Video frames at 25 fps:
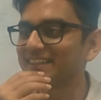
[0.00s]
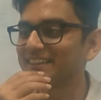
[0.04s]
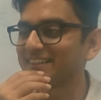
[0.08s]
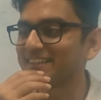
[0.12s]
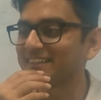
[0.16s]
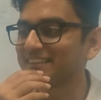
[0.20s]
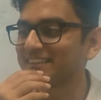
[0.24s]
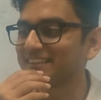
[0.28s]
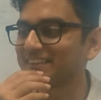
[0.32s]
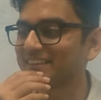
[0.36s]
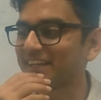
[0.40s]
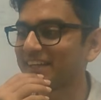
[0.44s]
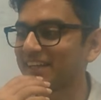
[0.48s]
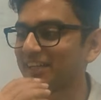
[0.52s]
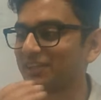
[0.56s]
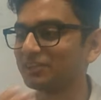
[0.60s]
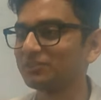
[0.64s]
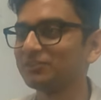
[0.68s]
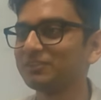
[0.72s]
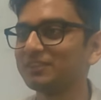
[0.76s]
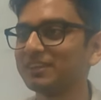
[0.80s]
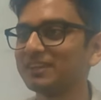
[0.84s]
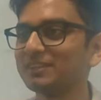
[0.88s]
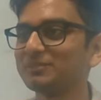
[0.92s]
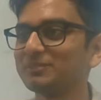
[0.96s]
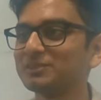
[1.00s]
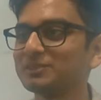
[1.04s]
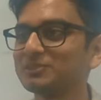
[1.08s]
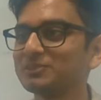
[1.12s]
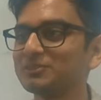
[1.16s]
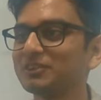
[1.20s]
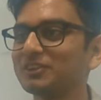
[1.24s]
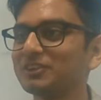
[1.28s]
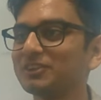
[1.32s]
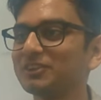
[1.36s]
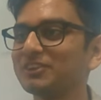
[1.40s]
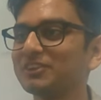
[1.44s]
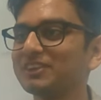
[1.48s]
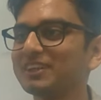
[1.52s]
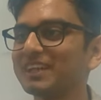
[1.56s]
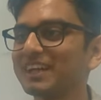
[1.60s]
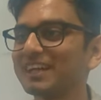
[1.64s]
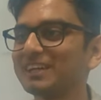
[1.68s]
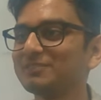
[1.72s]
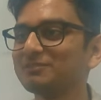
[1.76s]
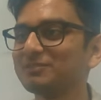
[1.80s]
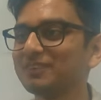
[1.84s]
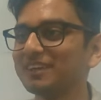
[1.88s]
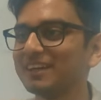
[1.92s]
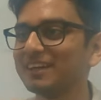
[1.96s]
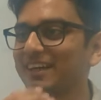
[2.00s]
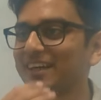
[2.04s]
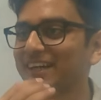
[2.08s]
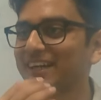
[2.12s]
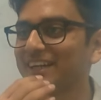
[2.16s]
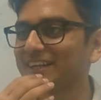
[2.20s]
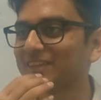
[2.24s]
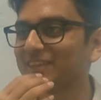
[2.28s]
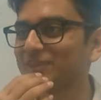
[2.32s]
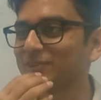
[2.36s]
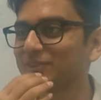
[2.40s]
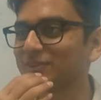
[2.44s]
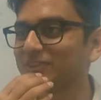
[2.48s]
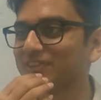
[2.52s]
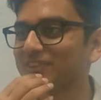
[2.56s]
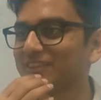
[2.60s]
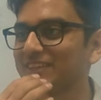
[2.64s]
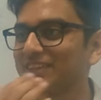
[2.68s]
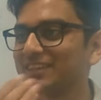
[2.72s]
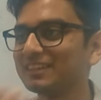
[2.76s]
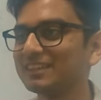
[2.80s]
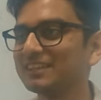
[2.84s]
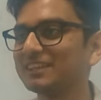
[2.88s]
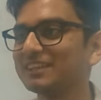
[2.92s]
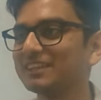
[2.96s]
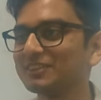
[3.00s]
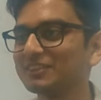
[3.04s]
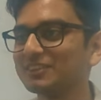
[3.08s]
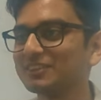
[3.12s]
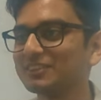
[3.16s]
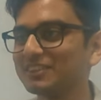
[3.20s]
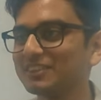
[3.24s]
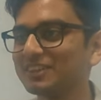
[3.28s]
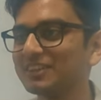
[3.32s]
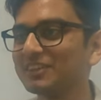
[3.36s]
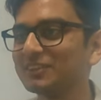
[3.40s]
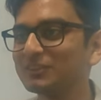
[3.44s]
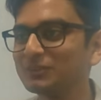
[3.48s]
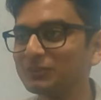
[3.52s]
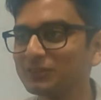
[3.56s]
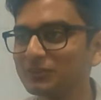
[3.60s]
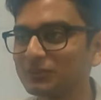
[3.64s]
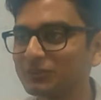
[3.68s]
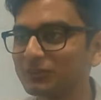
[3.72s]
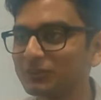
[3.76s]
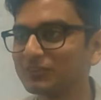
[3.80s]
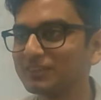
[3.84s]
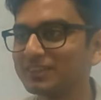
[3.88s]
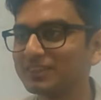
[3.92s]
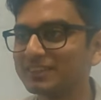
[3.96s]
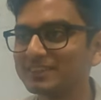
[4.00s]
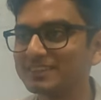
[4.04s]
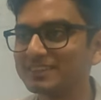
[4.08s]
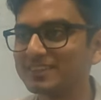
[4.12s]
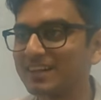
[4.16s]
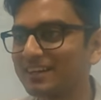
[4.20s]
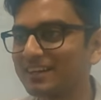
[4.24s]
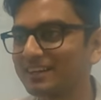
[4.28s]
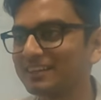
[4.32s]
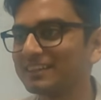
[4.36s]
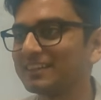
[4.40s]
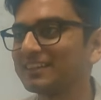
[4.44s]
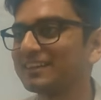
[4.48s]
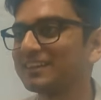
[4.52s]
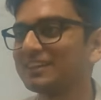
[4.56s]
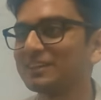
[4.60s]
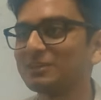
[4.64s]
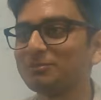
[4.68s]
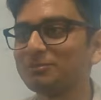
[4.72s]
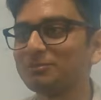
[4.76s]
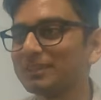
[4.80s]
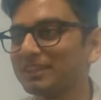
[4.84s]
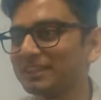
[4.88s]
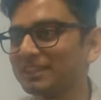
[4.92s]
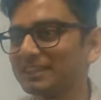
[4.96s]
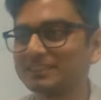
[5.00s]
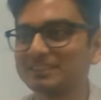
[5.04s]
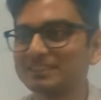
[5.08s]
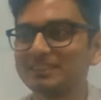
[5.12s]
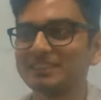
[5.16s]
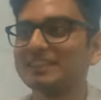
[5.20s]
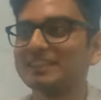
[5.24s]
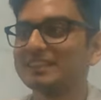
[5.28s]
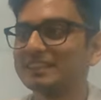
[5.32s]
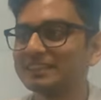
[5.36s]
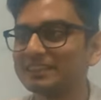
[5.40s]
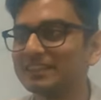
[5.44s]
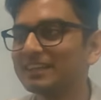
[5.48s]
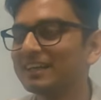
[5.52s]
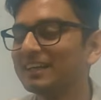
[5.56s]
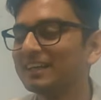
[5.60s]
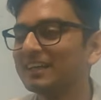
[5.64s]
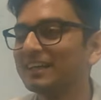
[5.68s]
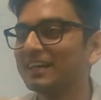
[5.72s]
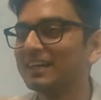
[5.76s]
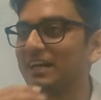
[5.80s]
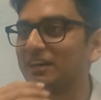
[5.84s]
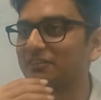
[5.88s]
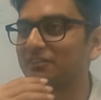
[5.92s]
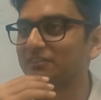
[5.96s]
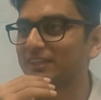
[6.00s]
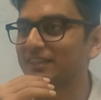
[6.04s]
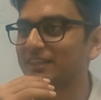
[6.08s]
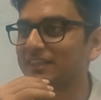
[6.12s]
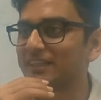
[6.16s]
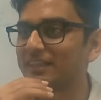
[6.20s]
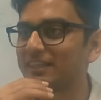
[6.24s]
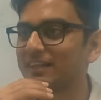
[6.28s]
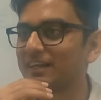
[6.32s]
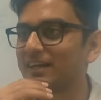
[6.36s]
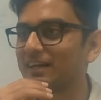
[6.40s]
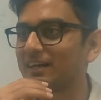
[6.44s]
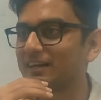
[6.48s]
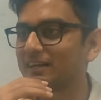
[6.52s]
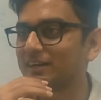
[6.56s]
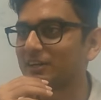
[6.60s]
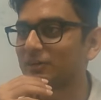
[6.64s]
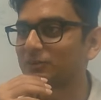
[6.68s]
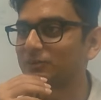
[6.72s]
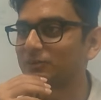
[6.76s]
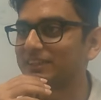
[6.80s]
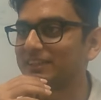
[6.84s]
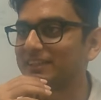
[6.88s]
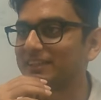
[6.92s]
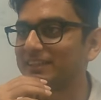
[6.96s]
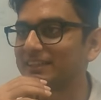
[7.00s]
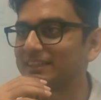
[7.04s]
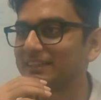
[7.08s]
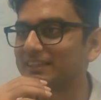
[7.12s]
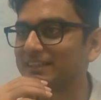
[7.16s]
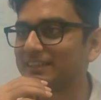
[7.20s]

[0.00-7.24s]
And thank you very much for your time. And it was really interesting to know this RNA replication and everything around it.